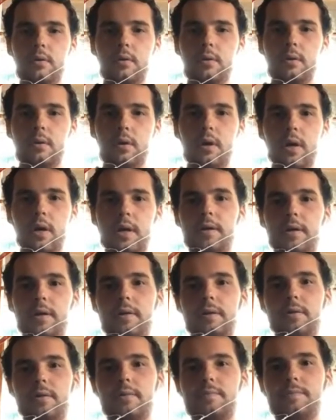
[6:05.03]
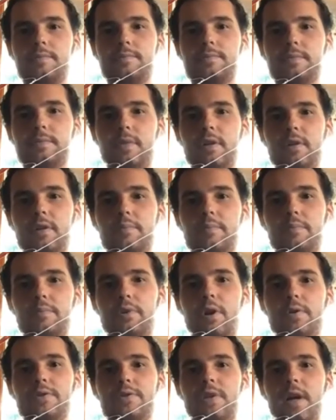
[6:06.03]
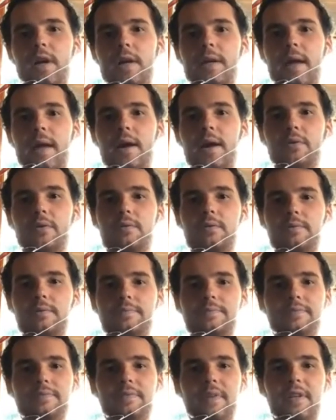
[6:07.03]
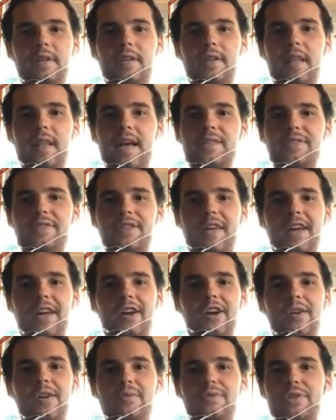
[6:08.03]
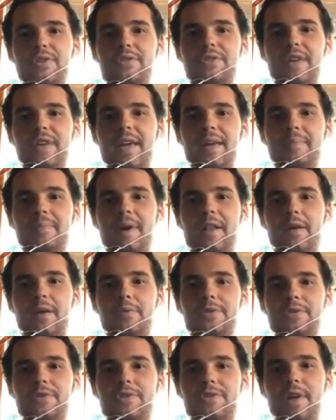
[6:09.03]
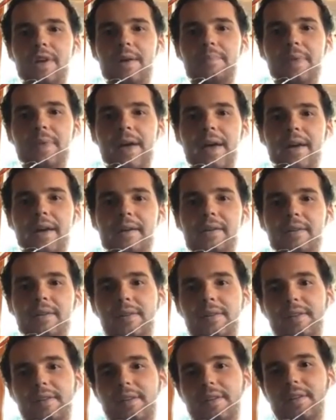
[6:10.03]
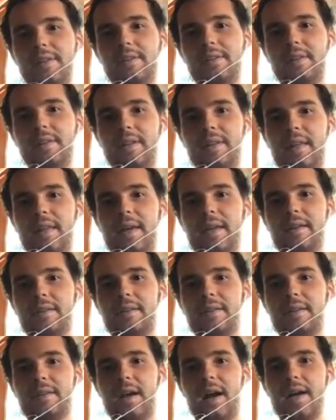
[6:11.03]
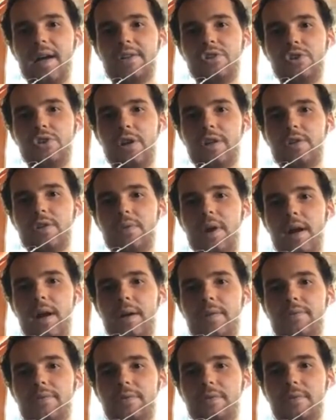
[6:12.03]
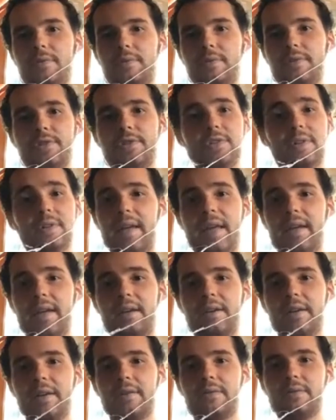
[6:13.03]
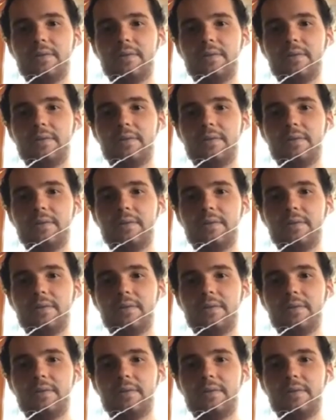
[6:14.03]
Oh, bro, it's cutting out. Last thing I heard was you saying Melo was a scumbag, and then God shut you off. Still can't hear you.